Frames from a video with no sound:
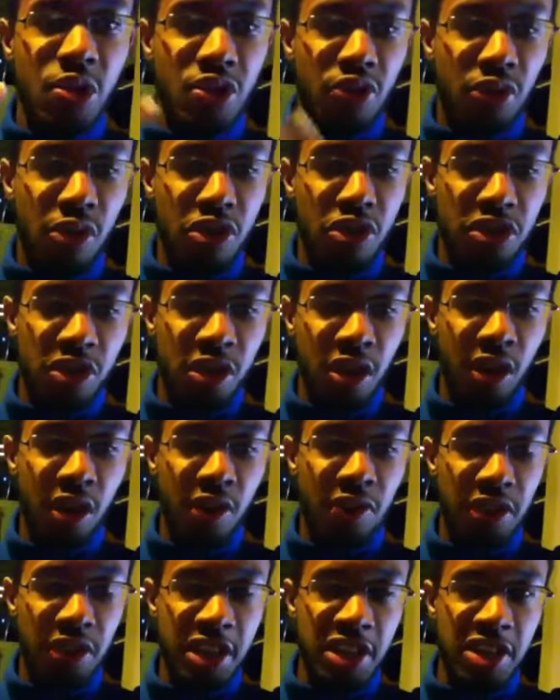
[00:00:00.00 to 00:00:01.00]
version
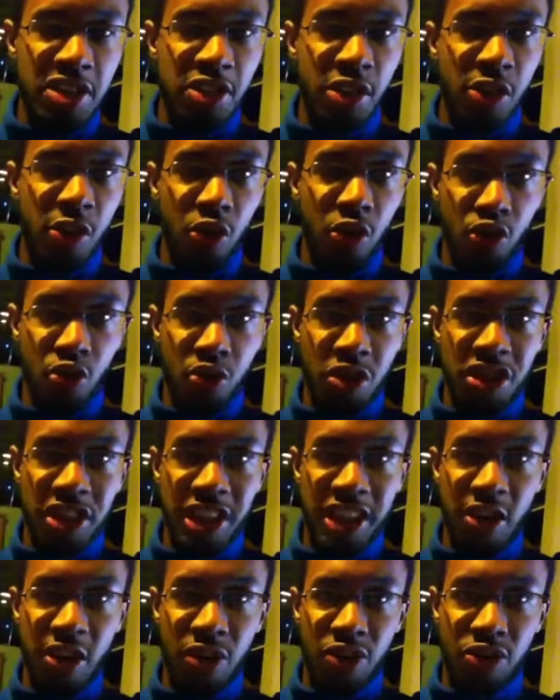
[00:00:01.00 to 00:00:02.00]
of Ninja Turtles, which
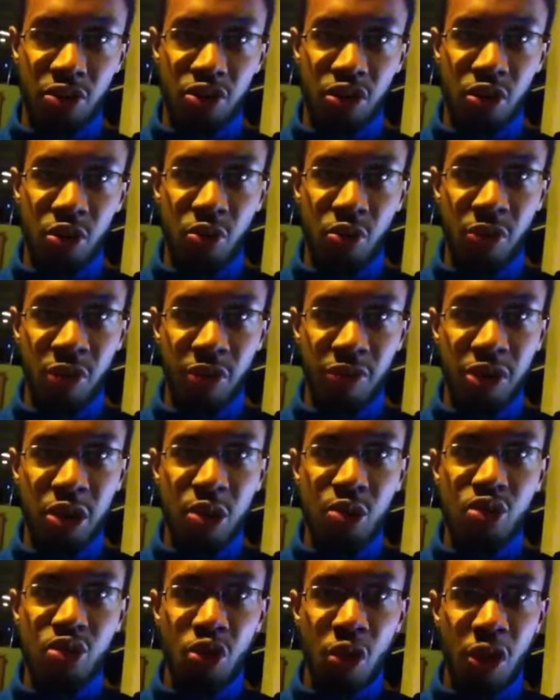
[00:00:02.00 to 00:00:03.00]
I also do
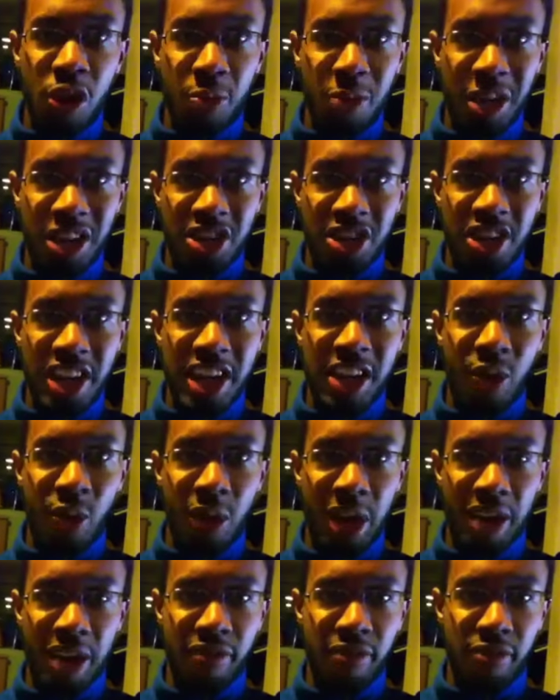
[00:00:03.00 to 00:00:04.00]
reviews on on my channel
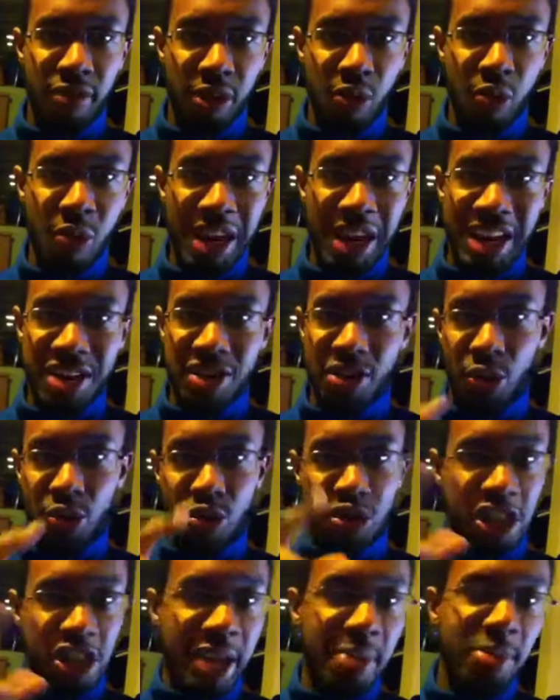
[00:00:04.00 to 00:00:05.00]
every week. So
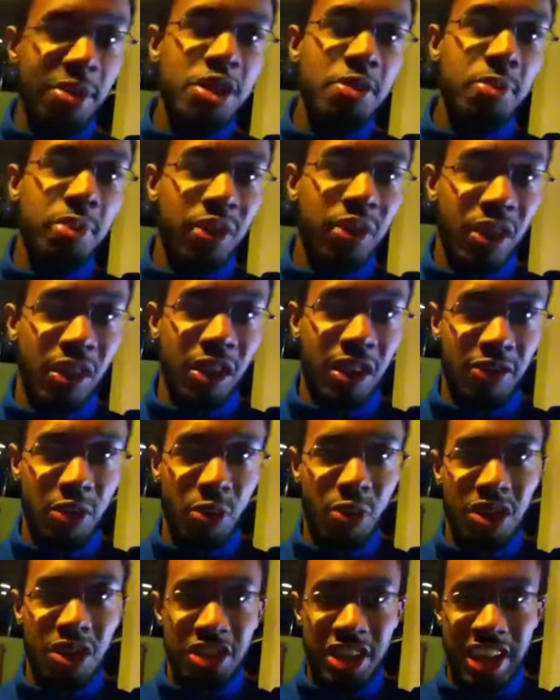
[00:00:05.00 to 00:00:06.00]
shameless plug. If
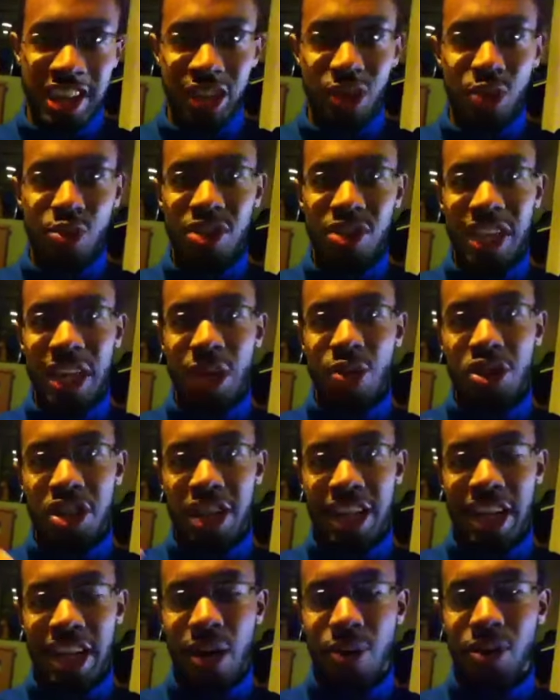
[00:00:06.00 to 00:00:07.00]
you want to check those out,
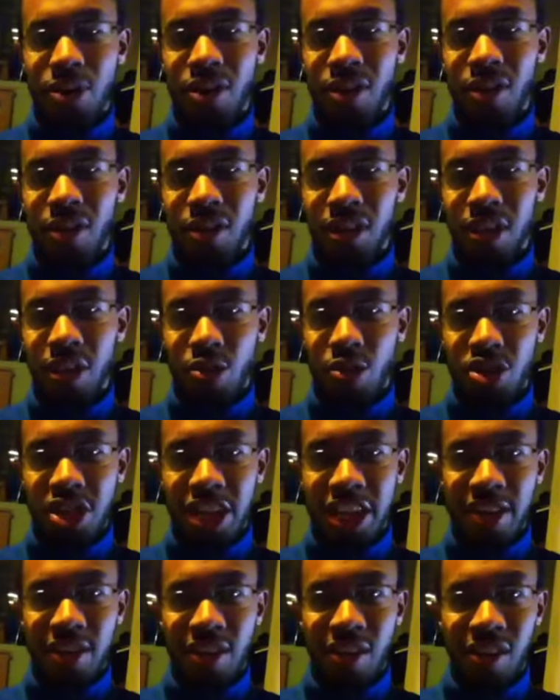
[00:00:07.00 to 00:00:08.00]
check out the you know
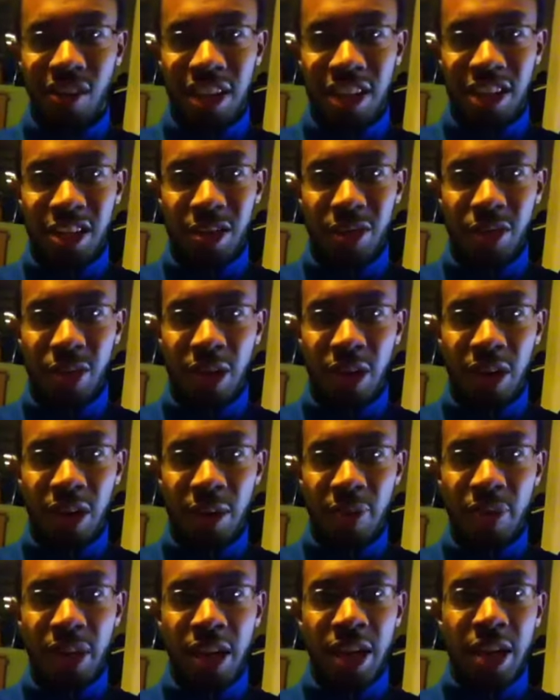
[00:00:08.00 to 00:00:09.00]
check out the link to
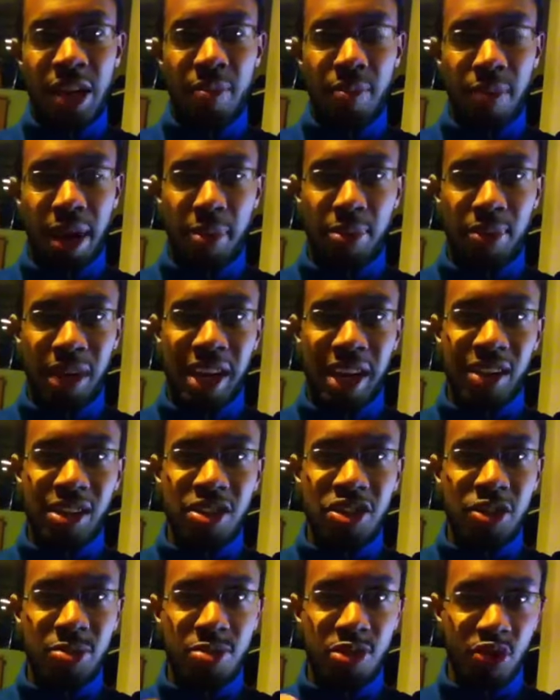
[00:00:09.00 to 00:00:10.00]
um, my
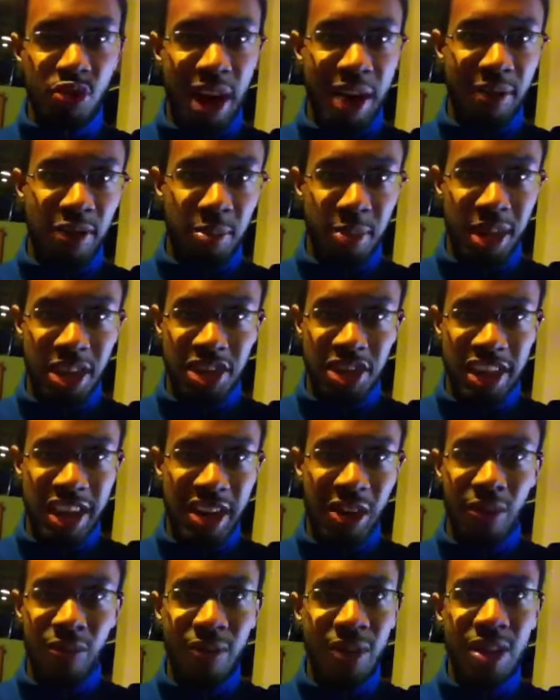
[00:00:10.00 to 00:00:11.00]
playlist. Subscribe to my
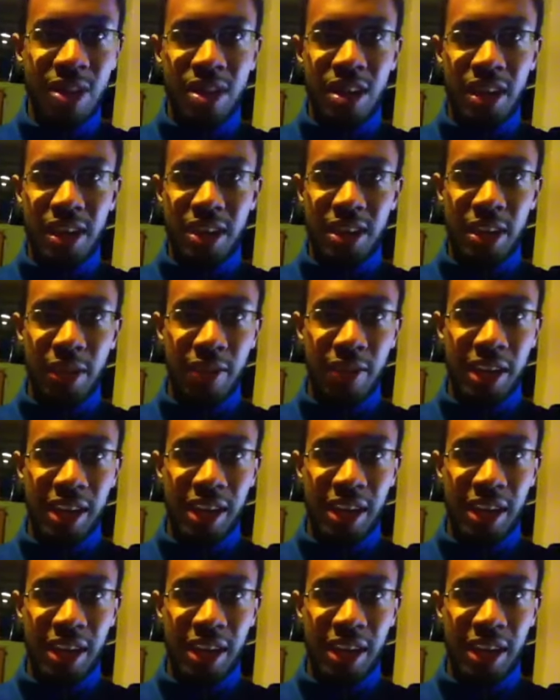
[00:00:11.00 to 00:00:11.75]
channel and and